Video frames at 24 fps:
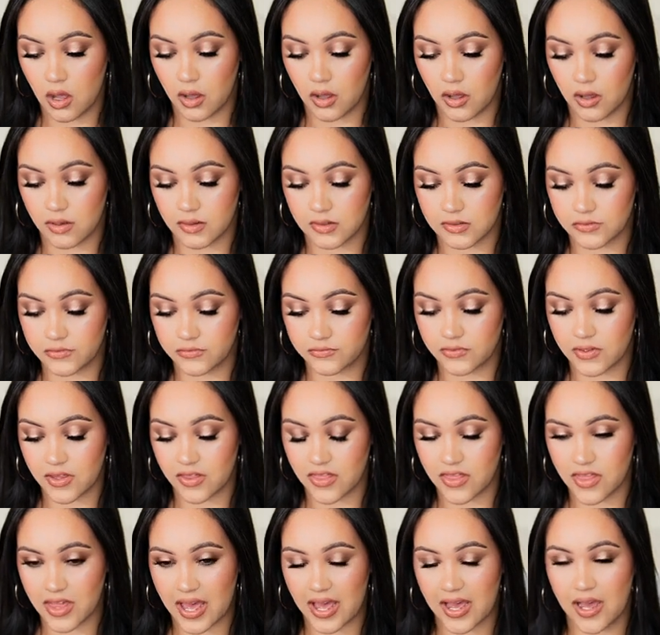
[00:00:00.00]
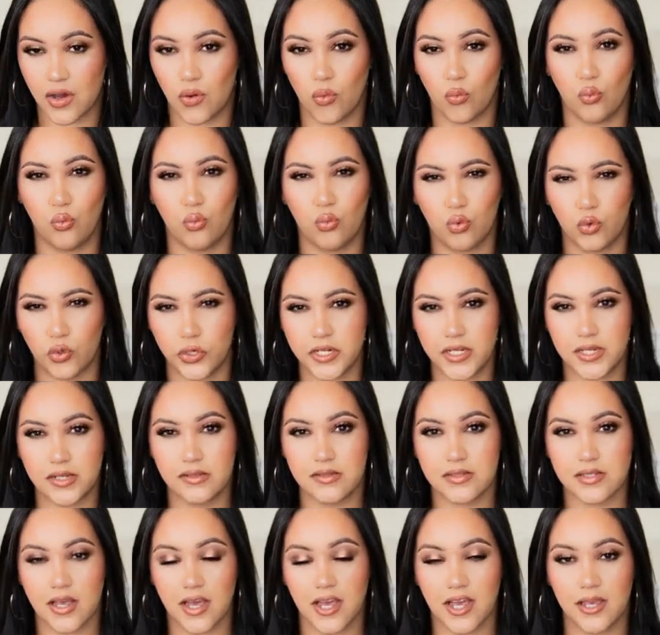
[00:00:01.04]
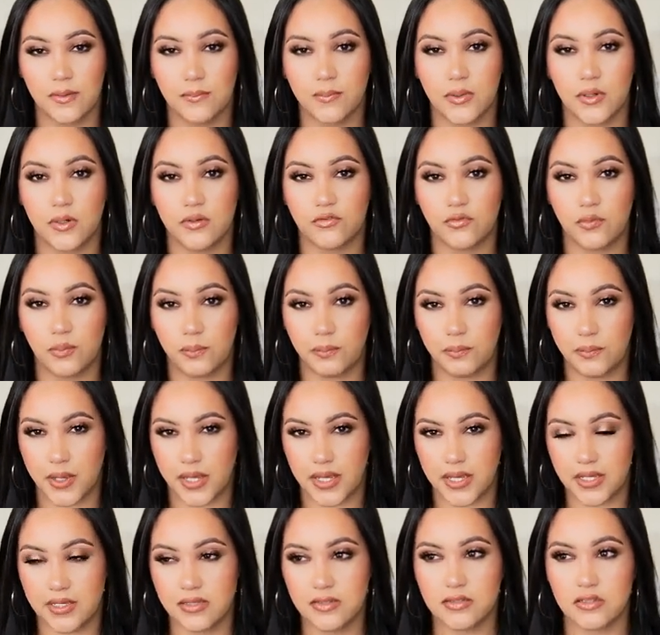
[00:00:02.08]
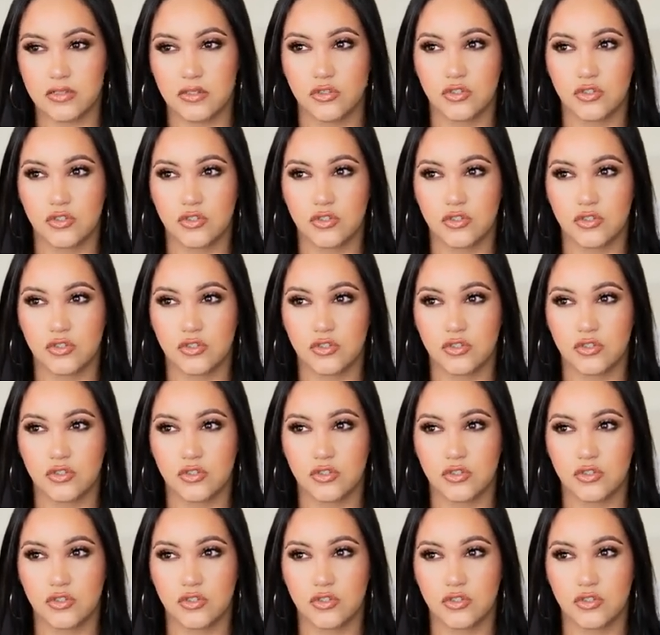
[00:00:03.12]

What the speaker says: of that woody type of base.